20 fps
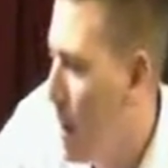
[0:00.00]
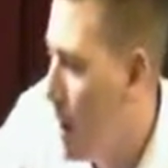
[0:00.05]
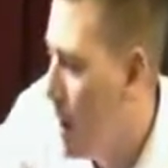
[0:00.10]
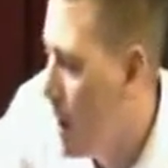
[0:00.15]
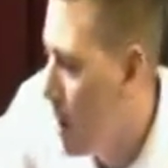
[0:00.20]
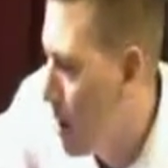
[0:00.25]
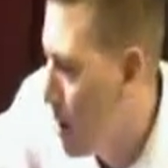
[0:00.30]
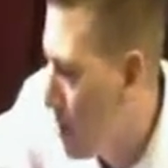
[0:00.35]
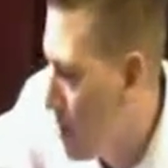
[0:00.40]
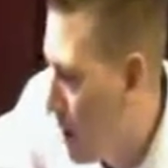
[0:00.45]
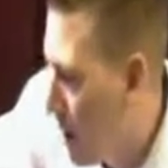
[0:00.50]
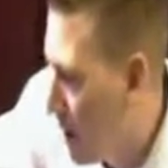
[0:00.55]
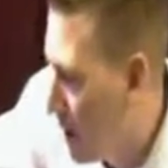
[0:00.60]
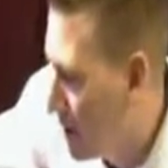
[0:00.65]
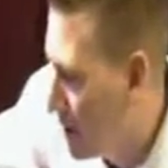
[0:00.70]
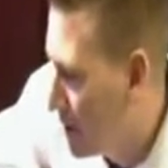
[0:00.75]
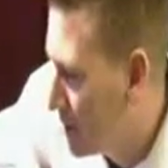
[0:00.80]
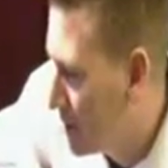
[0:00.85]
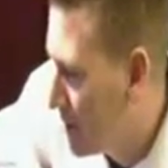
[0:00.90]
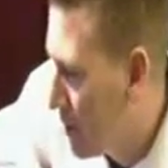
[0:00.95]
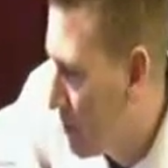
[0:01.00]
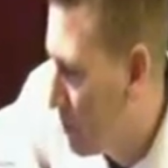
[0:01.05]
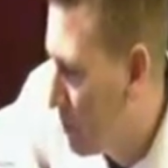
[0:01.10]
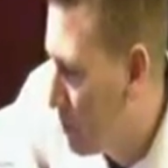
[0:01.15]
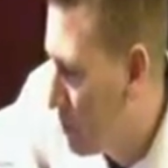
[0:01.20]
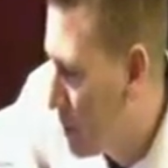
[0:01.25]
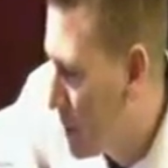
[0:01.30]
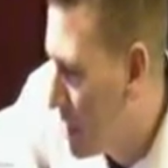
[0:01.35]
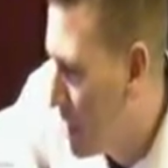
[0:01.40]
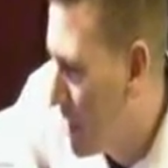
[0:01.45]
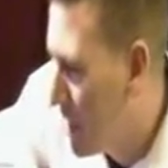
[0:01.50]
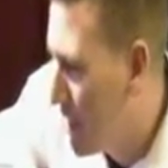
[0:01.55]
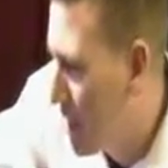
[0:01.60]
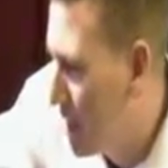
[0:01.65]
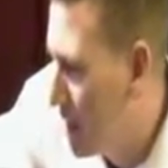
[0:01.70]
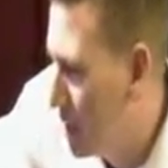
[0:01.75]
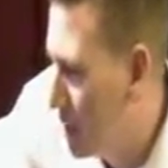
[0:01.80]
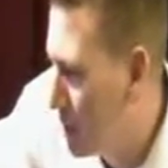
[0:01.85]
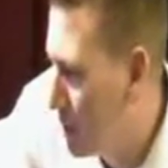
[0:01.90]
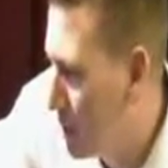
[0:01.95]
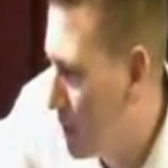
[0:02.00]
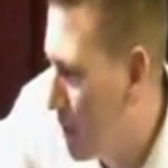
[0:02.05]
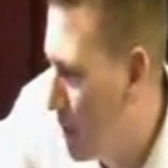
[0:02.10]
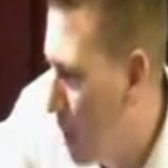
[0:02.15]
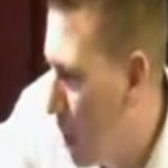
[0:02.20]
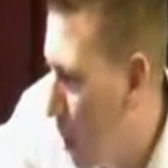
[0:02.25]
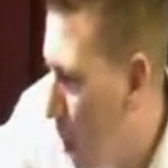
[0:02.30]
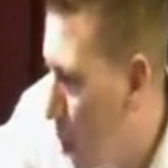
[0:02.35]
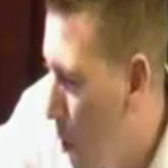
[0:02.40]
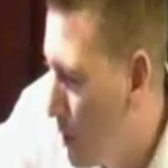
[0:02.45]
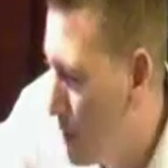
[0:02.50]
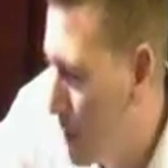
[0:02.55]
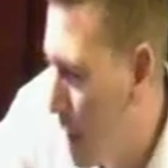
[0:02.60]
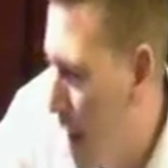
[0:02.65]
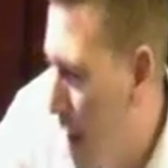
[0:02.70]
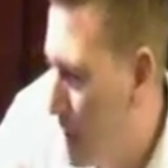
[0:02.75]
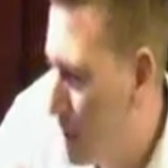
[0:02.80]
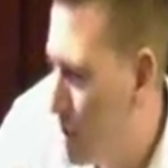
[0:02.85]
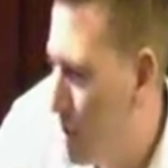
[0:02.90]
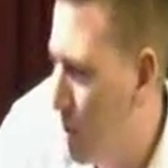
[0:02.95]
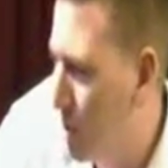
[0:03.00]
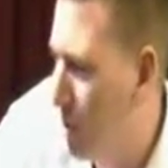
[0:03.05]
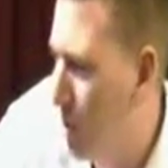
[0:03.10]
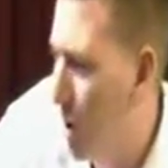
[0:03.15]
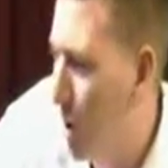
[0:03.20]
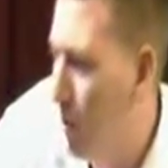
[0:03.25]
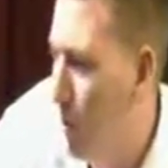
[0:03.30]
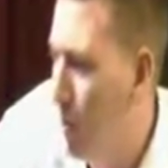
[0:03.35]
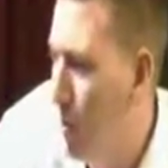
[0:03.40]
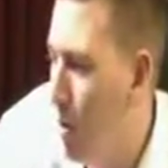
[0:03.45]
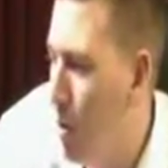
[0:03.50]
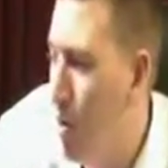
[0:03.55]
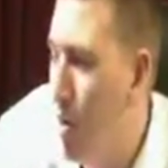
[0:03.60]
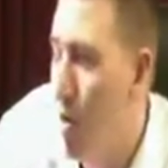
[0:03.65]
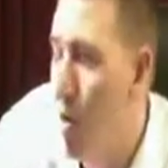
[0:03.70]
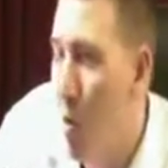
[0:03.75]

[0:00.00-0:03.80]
Our step 3 is always ask yourself,